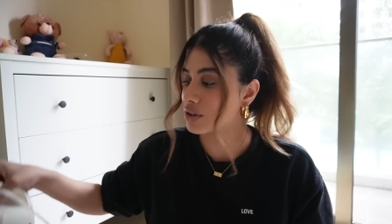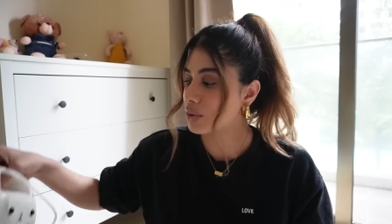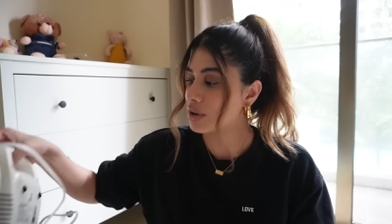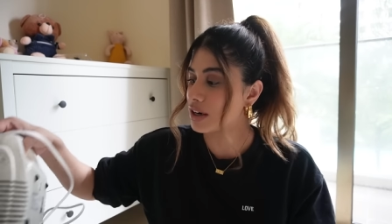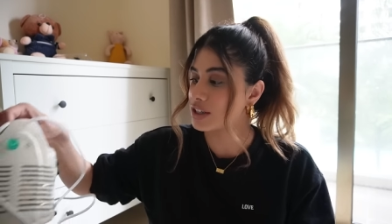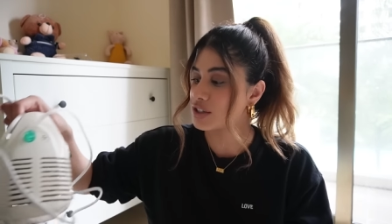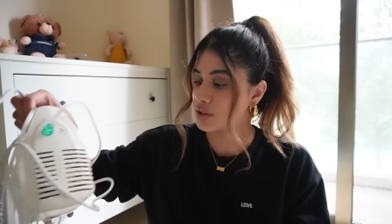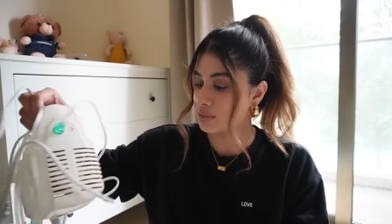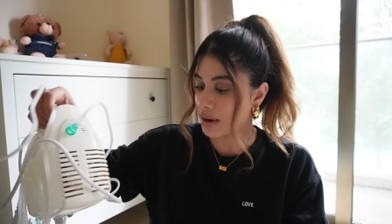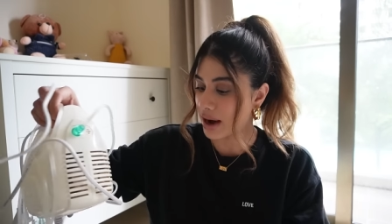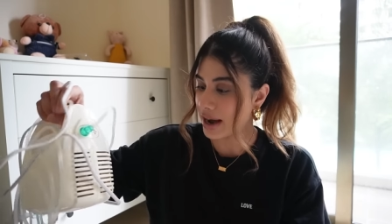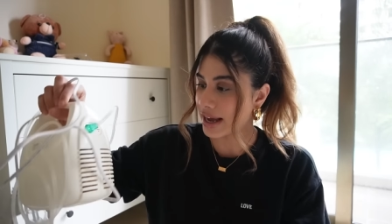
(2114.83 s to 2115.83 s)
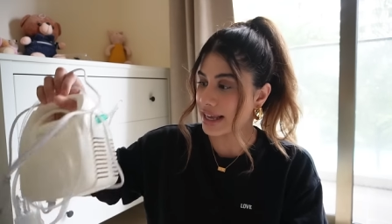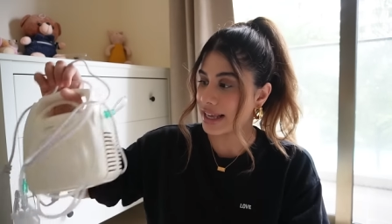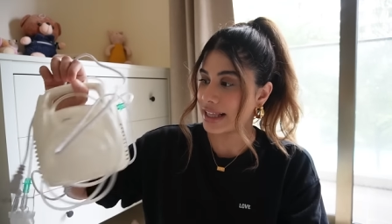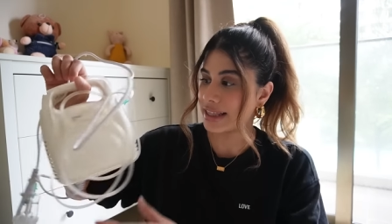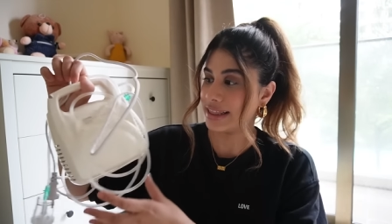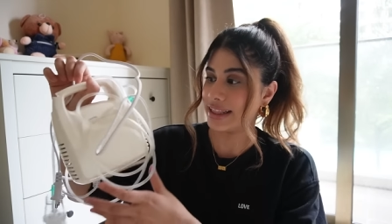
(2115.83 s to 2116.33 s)
told us to buy
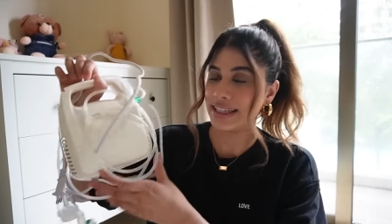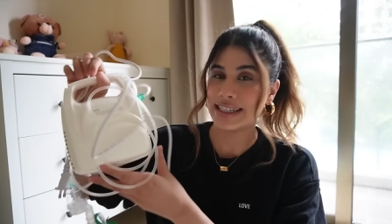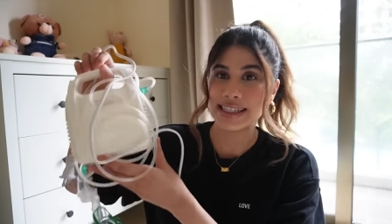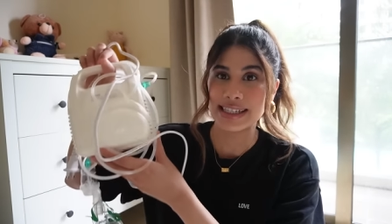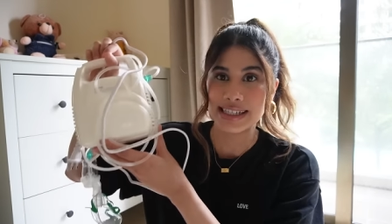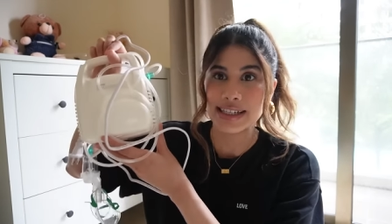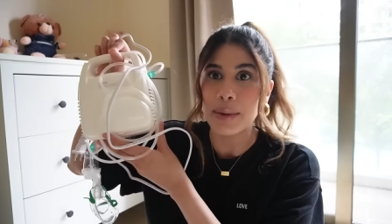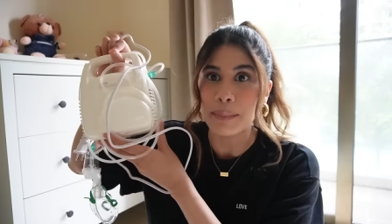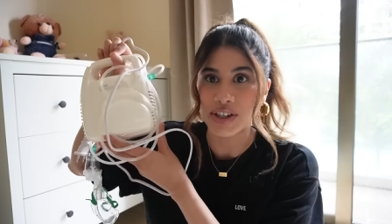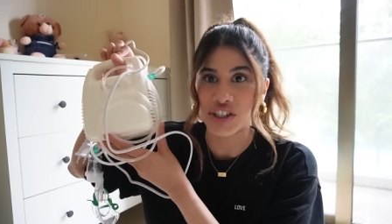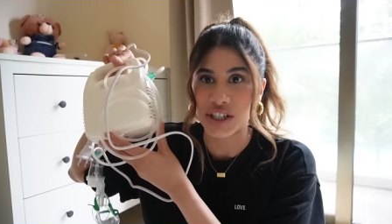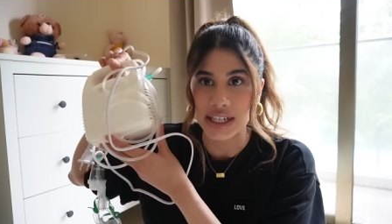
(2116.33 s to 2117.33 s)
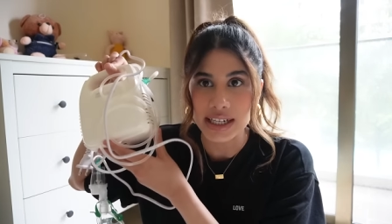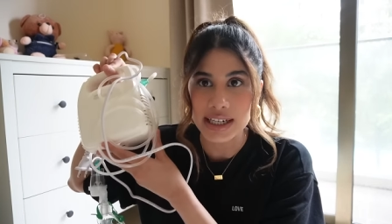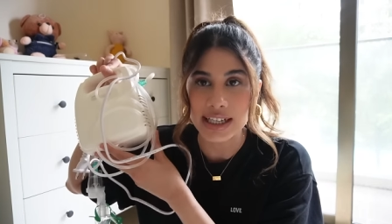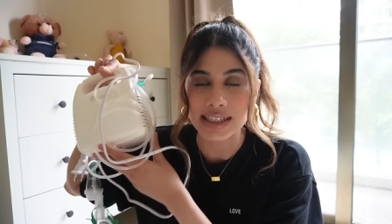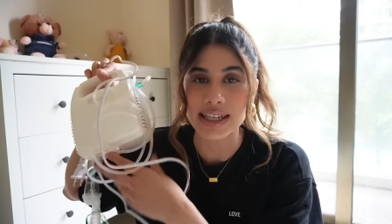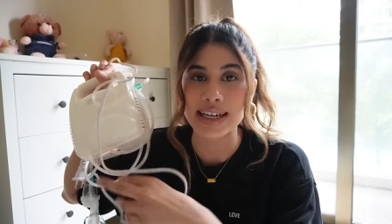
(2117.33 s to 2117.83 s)
this machine
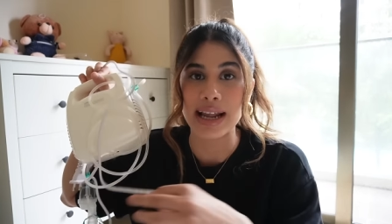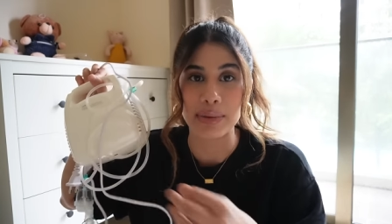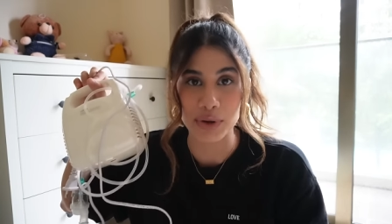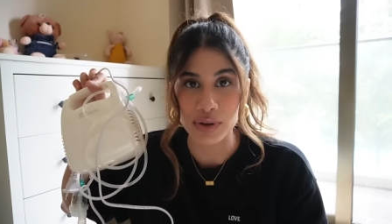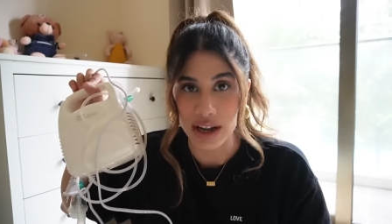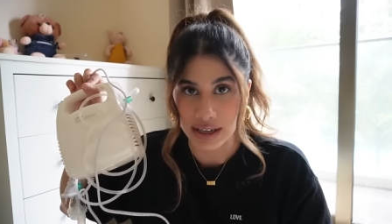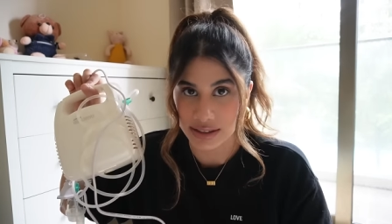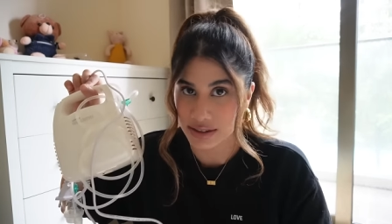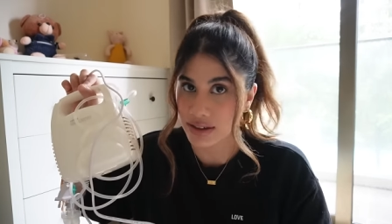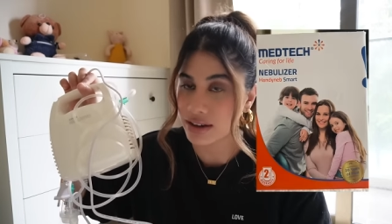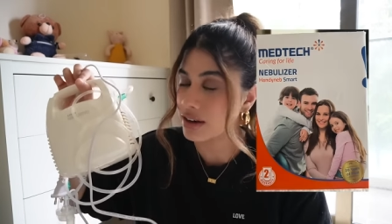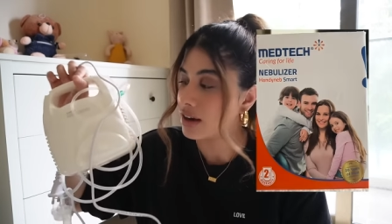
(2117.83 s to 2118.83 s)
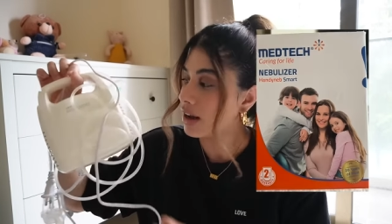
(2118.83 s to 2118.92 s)
it's a nebulizer